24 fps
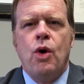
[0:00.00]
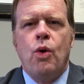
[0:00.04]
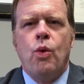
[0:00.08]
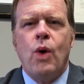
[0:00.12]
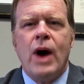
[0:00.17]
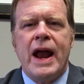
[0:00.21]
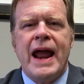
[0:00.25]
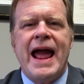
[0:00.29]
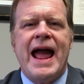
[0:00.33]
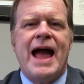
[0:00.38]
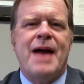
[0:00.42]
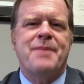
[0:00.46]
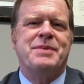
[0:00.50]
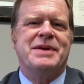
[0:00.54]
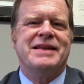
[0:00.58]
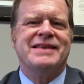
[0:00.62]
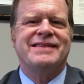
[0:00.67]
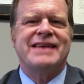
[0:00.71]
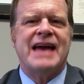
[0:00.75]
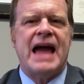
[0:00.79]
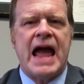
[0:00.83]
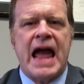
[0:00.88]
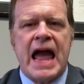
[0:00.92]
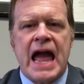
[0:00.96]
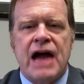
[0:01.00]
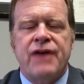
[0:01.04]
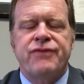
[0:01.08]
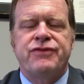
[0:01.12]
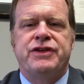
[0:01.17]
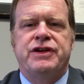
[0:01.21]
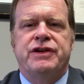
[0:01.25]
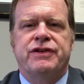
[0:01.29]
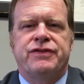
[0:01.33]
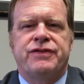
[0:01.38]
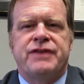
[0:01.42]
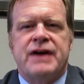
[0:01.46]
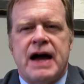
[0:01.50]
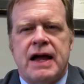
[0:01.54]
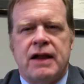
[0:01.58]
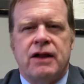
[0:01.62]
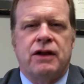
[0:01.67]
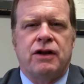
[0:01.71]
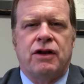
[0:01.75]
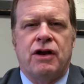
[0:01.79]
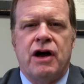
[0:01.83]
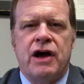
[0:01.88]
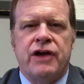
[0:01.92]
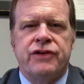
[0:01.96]
What happens after you file a
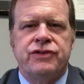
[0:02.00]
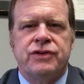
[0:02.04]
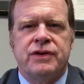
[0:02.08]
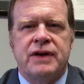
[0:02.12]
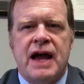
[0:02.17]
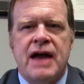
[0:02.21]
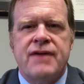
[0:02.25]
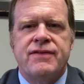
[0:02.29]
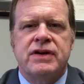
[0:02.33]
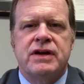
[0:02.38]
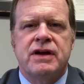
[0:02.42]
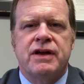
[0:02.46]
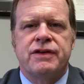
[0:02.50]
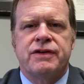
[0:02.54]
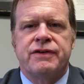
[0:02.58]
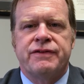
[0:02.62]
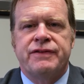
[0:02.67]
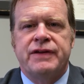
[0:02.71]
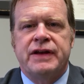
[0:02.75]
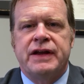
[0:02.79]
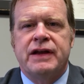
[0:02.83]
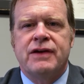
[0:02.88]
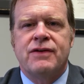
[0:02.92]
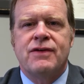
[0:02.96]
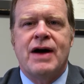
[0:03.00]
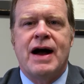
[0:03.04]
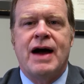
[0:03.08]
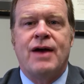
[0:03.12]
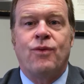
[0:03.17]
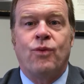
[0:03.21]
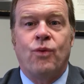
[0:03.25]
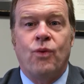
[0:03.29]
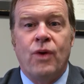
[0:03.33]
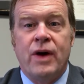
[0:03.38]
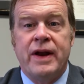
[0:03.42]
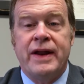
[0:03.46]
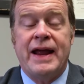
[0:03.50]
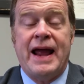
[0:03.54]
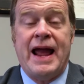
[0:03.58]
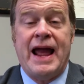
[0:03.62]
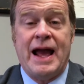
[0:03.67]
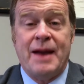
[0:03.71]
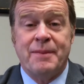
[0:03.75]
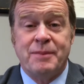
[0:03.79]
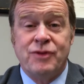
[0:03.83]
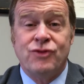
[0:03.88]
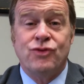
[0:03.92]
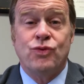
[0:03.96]
lawsuit? I have another video on what
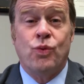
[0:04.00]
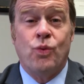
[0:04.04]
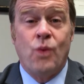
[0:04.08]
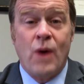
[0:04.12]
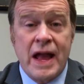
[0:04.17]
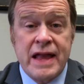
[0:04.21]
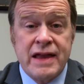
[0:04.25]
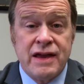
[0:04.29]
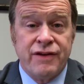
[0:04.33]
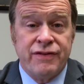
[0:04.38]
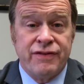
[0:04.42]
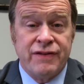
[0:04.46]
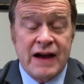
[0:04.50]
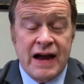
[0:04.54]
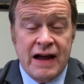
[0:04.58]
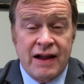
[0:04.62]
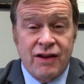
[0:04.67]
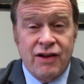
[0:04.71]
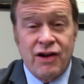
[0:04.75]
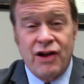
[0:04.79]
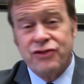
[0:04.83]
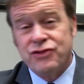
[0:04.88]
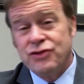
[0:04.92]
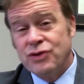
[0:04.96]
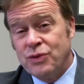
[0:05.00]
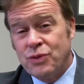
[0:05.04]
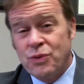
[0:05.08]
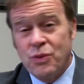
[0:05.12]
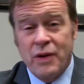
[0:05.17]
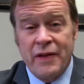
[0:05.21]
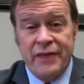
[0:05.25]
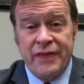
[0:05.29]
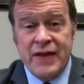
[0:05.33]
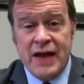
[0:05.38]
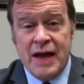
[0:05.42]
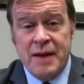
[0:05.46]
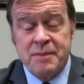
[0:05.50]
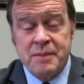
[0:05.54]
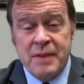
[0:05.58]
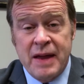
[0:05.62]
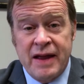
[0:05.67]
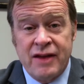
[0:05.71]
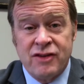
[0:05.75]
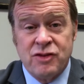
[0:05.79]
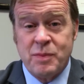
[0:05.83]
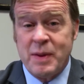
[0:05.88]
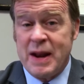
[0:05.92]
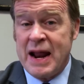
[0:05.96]
happens when you file a lawsuit and what that
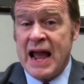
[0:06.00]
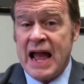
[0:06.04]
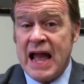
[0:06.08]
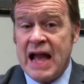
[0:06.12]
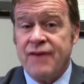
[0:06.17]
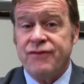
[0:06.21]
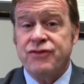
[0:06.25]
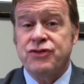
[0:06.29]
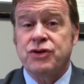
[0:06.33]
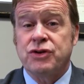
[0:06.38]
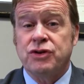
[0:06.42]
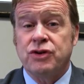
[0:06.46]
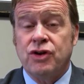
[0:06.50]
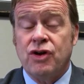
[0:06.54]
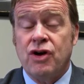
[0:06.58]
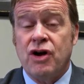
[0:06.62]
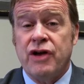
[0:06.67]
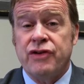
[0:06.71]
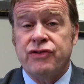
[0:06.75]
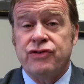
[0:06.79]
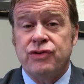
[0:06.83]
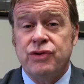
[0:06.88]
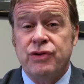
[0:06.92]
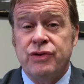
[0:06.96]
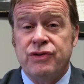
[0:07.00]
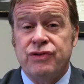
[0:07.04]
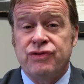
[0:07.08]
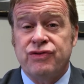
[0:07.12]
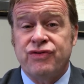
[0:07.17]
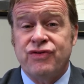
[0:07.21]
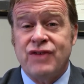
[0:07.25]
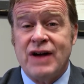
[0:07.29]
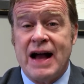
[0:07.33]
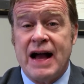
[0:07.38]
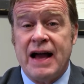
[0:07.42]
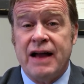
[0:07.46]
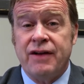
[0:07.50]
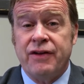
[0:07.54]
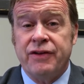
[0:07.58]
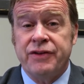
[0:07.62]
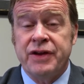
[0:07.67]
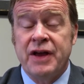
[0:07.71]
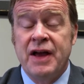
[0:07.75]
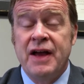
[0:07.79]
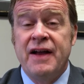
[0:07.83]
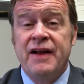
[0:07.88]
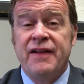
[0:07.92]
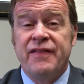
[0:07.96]
means. But after a lawsuit is
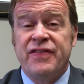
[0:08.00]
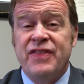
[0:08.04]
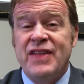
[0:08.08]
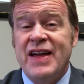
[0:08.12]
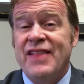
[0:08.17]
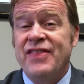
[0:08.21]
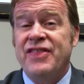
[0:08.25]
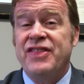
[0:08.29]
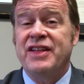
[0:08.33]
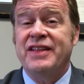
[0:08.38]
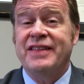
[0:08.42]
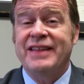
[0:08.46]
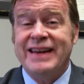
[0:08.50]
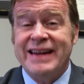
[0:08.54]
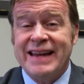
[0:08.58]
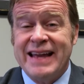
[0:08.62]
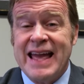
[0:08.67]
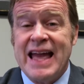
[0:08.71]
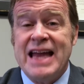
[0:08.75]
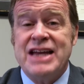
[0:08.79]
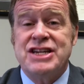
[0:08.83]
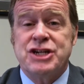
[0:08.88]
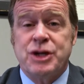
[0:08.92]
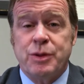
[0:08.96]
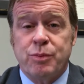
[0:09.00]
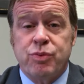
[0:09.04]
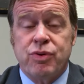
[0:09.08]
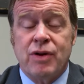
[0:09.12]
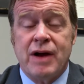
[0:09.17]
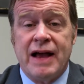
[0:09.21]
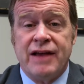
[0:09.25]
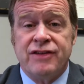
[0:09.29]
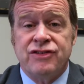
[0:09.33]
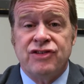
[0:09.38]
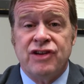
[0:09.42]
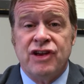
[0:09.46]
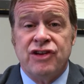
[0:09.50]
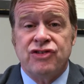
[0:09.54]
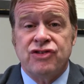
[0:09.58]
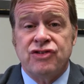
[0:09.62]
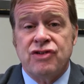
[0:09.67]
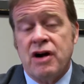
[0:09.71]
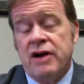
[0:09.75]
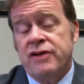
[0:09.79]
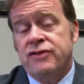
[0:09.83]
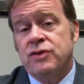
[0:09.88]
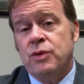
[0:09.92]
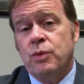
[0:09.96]
filed, then the litigation process
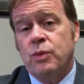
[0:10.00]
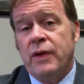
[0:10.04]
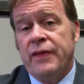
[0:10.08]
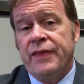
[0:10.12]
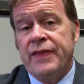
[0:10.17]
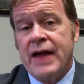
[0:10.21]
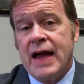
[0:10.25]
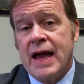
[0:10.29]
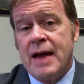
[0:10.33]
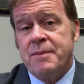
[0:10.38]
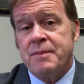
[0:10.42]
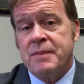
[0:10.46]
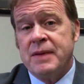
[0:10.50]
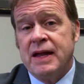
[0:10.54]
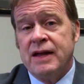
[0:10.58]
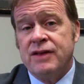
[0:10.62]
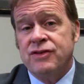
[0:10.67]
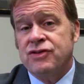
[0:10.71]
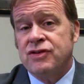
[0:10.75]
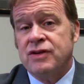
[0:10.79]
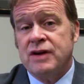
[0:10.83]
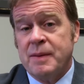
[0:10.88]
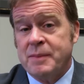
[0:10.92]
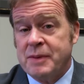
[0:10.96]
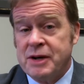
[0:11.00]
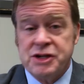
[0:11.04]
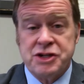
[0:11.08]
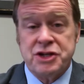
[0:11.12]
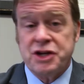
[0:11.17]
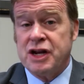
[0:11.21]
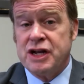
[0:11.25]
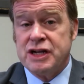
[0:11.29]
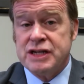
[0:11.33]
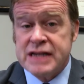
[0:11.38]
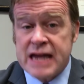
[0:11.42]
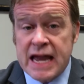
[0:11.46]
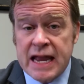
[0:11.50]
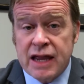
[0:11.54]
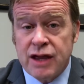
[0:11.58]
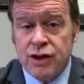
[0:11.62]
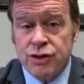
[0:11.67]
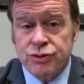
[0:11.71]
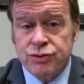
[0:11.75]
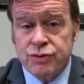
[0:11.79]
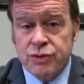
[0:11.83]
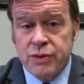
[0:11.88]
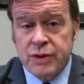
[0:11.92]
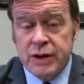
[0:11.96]
starts. And what that means, and I'm just going to take you
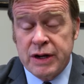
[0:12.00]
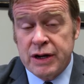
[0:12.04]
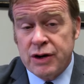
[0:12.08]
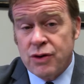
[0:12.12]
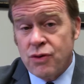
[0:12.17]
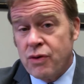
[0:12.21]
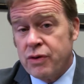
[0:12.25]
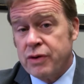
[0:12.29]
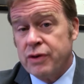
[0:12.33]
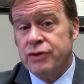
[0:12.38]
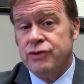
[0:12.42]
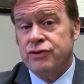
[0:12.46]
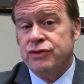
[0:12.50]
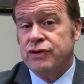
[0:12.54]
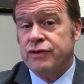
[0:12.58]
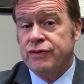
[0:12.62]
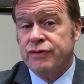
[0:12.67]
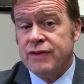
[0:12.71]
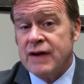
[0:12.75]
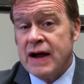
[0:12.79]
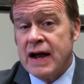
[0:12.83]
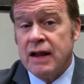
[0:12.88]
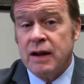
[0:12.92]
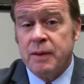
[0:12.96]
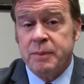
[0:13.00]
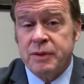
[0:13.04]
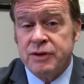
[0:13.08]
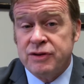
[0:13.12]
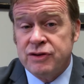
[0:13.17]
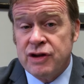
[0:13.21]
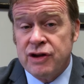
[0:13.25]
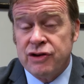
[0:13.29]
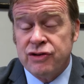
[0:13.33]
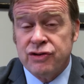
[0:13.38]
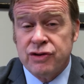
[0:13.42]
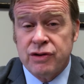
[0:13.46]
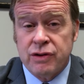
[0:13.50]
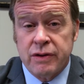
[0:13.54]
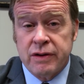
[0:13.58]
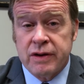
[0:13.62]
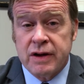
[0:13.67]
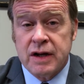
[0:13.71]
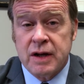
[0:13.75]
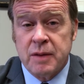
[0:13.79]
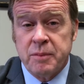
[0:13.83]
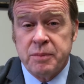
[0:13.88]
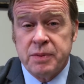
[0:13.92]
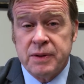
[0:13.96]
through it in order, is you file a petition or
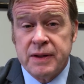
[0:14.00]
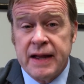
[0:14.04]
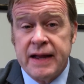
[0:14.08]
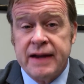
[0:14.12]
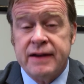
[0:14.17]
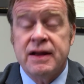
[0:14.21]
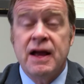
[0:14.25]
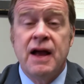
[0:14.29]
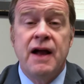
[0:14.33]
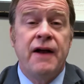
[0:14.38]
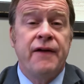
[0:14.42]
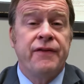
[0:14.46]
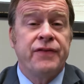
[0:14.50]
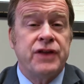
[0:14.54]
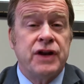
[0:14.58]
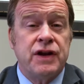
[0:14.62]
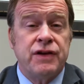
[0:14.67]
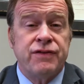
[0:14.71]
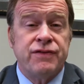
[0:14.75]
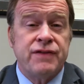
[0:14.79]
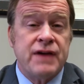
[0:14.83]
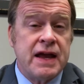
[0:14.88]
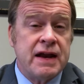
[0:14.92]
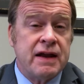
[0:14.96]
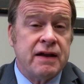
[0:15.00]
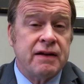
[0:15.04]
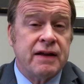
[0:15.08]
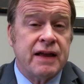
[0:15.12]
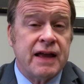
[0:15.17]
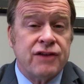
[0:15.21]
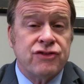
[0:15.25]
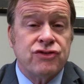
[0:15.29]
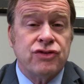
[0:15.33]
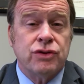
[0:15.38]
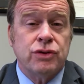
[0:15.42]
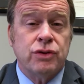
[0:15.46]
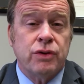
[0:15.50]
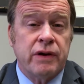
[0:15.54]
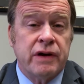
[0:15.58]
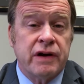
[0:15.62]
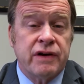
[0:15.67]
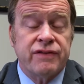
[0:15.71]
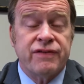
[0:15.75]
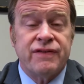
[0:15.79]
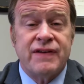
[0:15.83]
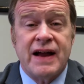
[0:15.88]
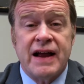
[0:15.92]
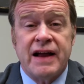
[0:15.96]
a complaint. The defendant gets a
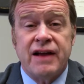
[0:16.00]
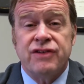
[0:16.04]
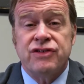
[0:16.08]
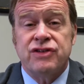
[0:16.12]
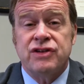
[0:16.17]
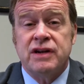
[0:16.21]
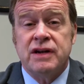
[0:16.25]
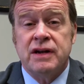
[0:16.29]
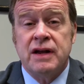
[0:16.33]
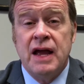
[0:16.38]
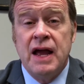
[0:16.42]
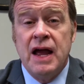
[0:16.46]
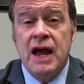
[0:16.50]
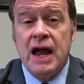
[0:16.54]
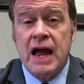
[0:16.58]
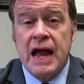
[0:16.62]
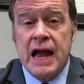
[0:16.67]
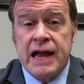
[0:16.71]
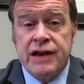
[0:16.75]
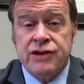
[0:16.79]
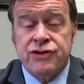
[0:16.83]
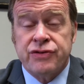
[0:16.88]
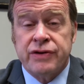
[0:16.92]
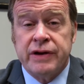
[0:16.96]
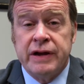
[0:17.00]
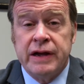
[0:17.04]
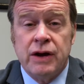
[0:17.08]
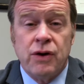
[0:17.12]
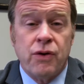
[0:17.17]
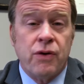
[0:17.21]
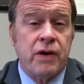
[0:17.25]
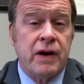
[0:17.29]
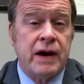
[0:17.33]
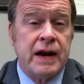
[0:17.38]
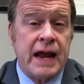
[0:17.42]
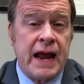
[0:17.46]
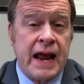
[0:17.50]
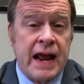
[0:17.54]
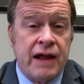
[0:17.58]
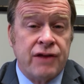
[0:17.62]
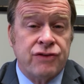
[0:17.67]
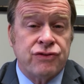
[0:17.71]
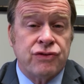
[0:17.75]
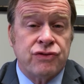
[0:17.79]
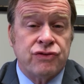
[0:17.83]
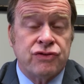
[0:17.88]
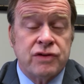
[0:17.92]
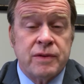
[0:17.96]
lawyer, files an entry or an
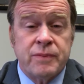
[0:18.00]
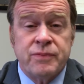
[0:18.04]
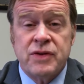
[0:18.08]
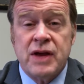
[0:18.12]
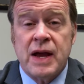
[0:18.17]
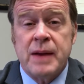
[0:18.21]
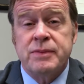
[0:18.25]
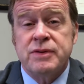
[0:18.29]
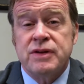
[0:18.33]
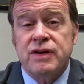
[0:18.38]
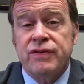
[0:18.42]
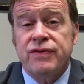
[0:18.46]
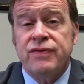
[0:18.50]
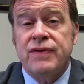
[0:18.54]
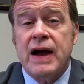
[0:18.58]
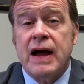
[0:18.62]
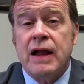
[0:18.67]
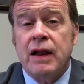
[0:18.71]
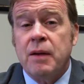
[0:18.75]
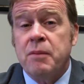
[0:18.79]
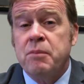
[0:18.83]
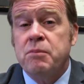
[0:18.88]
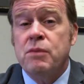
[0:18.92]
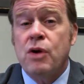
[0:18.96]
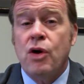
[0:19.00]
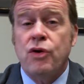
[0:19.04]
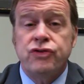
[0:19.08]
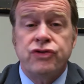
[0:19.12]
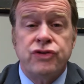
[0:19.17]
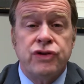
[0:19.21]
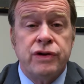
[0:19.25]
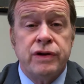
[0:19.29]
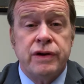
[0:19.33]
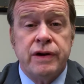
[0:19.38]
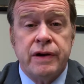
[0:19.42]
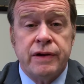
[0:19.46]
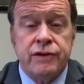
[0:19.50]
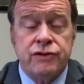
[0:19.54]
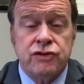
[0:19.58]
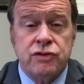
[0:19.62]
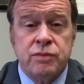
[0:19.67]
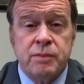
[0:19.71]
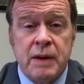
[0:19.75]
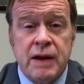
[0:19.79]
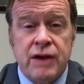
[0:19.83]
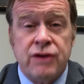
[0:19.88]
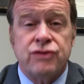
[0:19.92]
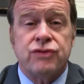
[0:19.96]
answer. Sometimes they'll file a motion to
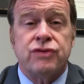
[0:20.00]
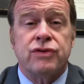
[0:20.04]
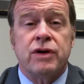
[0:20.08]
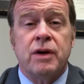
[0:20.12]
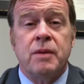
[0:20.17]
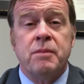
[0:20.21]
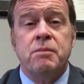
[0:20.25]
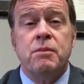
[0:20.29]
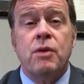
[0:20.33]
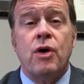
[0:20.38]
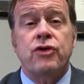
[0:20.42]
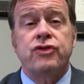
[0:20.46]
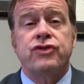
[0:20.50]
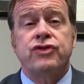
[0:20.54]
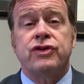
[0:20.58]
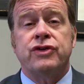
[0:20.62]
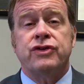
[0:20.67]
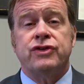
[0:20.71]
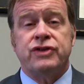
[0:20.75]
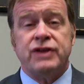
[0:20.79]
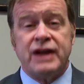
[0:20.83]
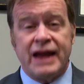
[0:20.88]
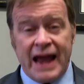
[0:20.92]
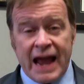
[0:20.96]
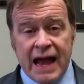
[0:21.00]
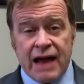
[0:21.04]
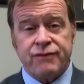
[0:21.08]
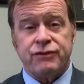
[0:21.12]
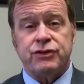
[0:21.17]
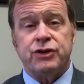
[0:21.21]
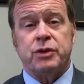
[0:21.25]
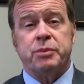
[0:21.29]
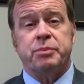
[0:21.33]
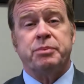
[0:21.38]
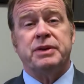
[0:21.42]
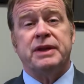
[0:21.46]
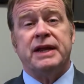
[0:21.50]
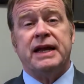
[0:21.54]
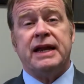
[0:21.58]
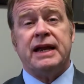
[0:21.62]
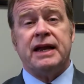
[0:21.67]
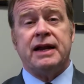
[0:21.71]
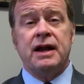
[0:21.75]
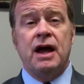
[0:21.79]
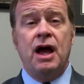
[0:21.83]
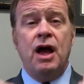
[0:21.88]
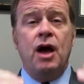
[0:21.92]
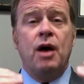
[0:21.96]
dismiss or a motion to have your
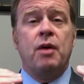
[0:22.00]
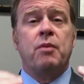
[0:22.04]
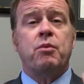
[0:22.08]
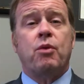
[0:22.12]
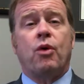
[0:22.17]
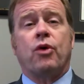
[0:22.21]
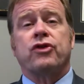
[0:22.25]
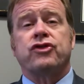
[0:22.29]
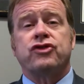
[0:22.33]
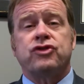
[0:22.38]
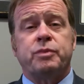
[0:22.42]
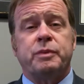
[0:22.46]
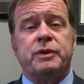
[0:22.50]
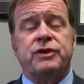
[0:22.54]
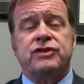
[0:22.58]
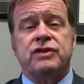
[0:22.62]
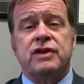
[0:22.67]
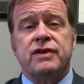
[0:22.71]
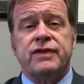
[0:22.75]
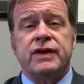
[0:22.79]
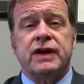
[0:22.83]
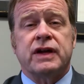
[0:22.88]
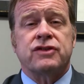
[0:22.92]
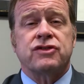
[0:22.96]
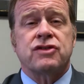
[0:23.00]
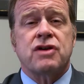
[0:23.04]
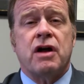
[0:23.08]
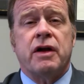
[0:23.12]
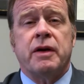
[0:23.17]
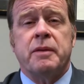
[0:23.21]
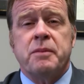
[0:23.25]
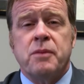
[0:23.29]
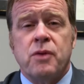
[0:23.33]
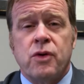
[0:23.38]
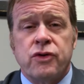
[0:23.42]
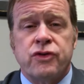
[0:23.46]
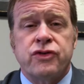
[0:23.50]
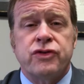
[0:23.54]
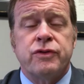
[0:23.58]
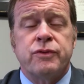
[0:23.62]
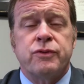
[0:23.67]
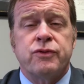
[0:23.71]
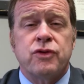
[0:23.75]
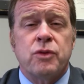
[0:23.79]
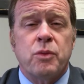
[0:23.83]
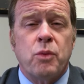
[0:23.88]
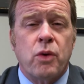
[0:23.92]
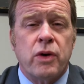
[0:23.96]
pleading more specific. It's called a motion
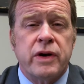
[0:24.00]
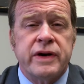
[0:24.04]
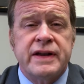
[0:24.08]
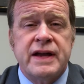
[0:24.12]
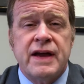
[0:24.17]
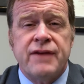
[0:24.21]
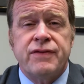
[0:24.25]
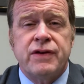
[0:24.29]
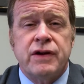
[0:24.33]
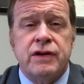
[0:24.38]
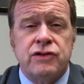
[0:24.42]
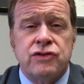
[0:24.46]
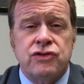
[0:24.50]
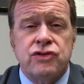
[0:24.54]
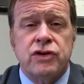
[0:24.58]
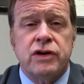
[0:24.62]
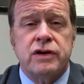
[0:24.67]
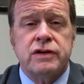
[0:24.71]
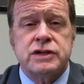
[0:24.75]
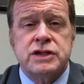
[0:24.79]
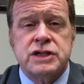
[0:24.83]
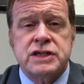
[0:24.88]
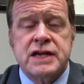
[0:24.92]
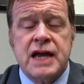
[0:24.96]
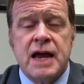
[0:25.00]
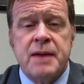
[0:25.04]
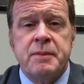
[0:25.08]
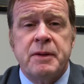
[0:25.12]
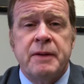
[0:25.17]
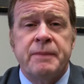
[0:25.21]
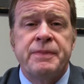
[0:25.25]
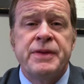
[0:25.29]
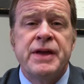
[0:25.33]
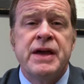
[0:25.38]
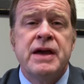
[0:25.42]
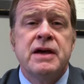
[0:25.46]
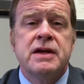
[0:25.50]
for more definite and certain statement.